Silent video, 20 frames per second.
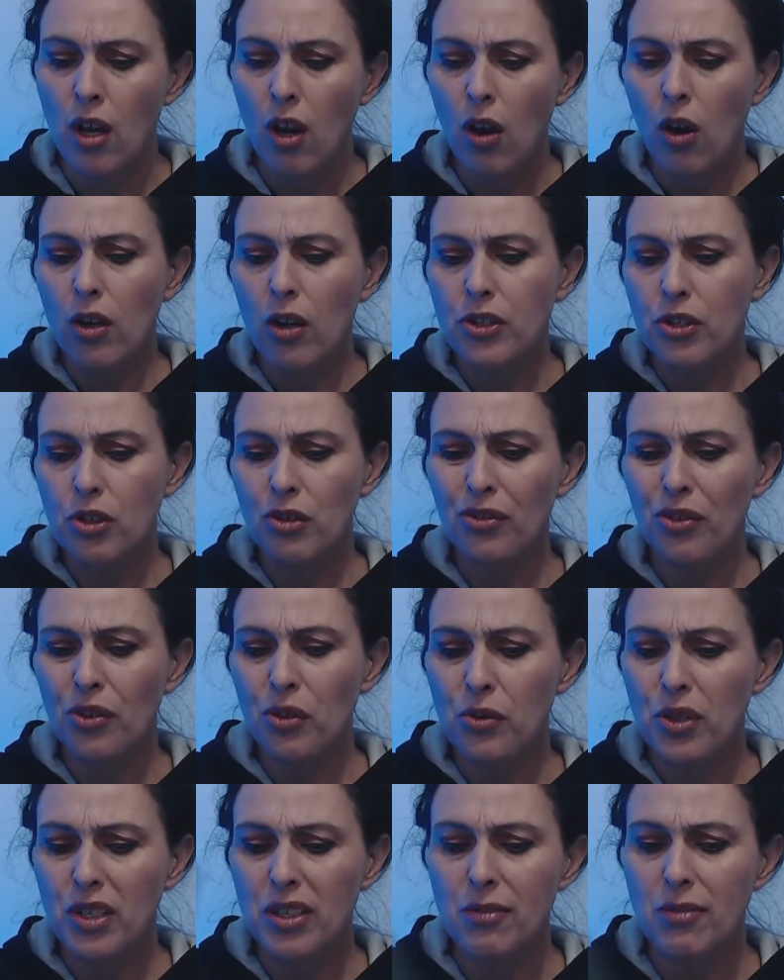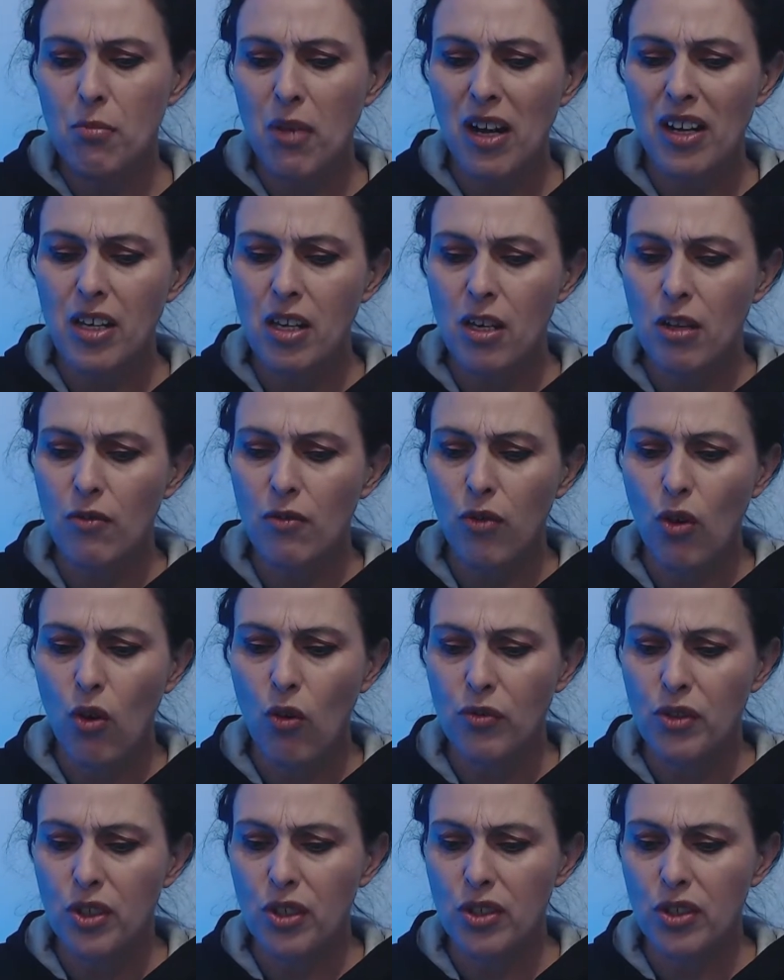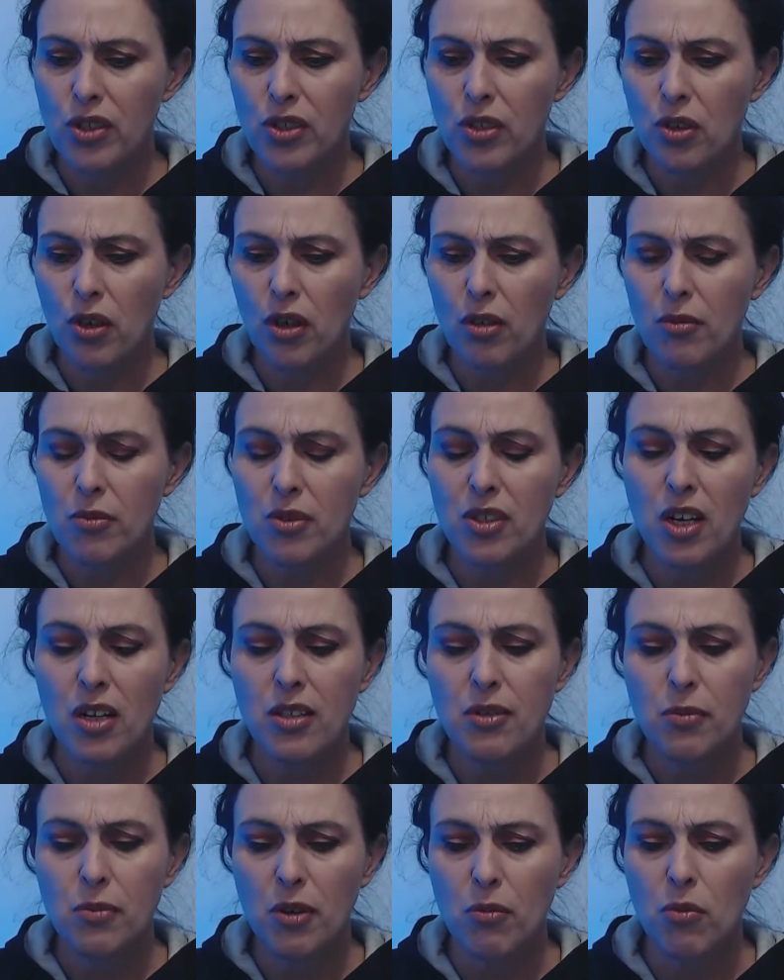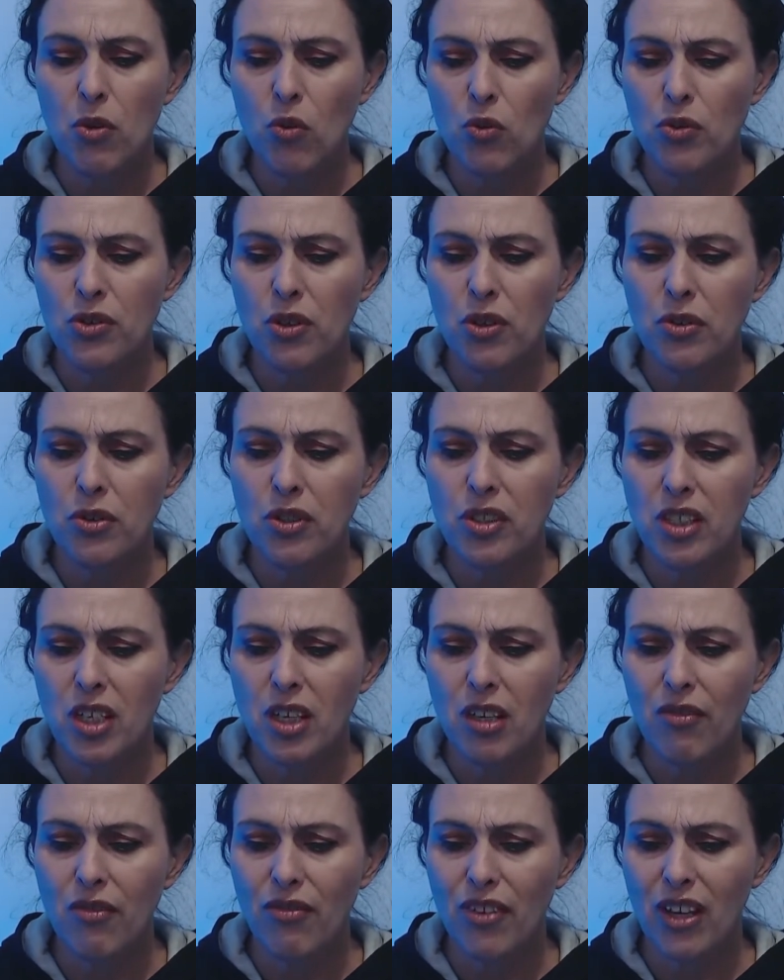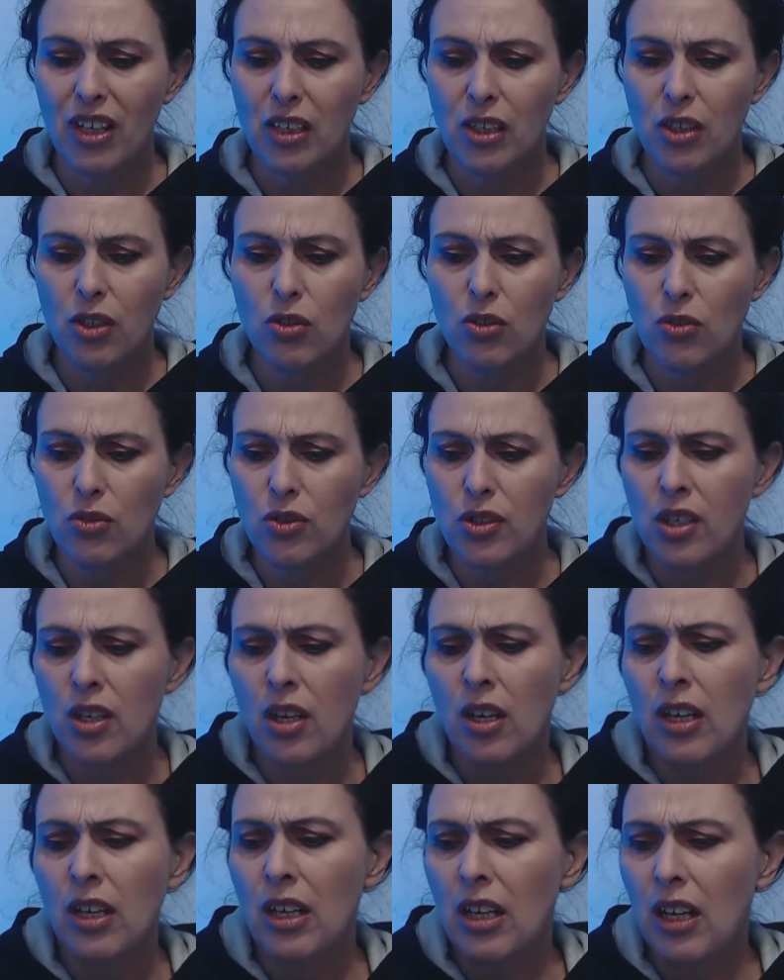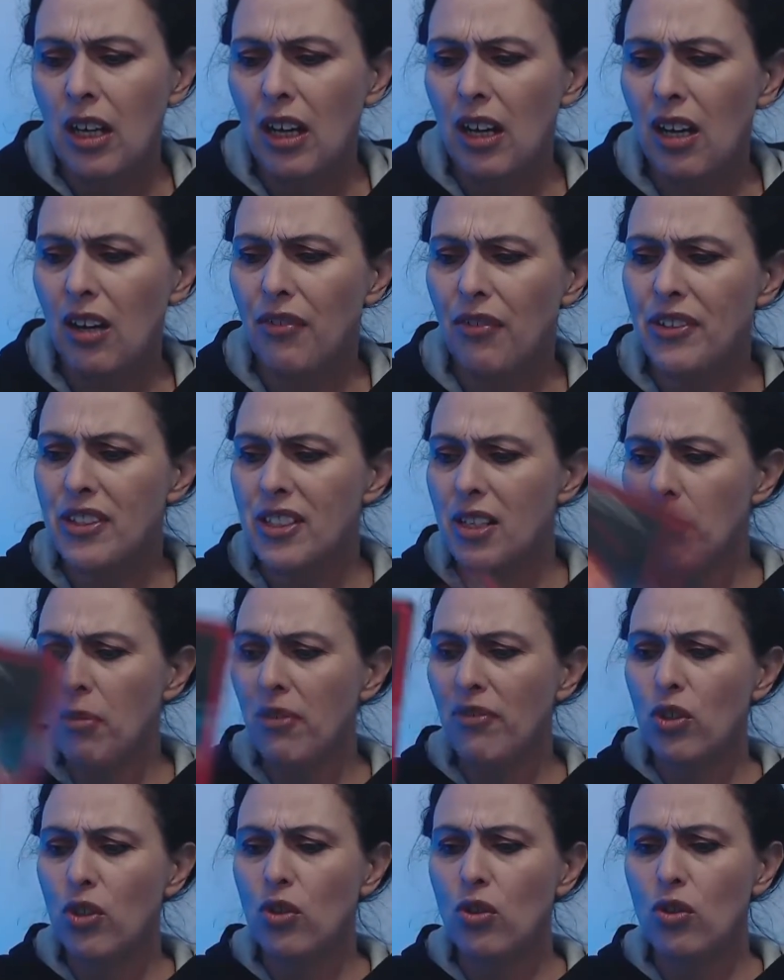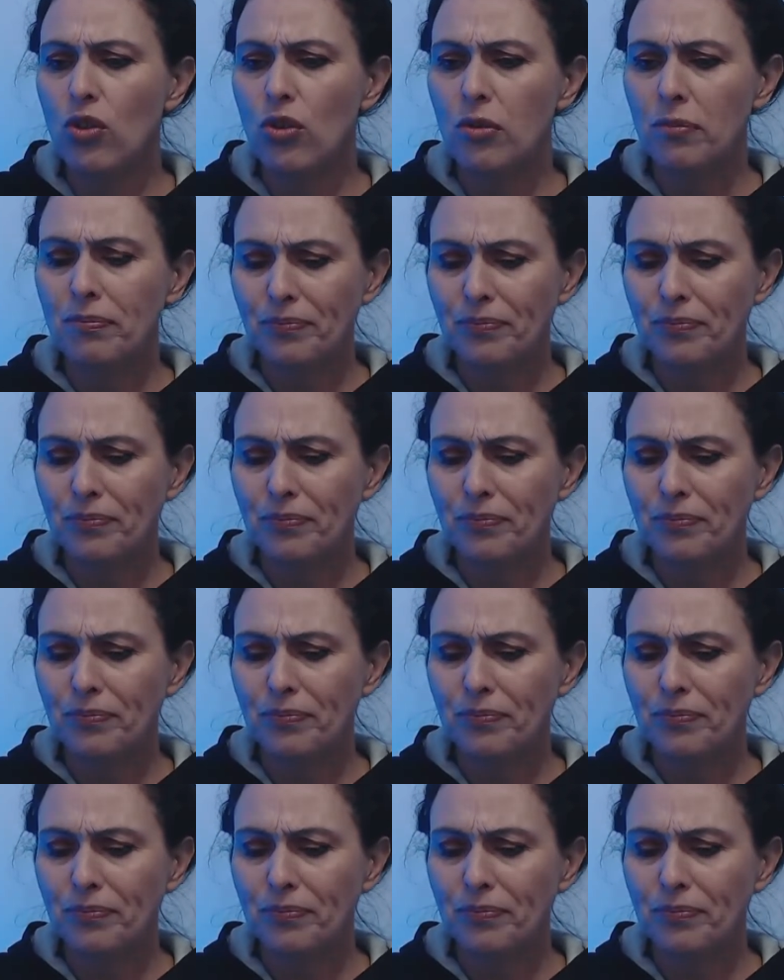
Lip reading: I do feel there's money involved in the circumstance, but I'm also seeing values. For some of you,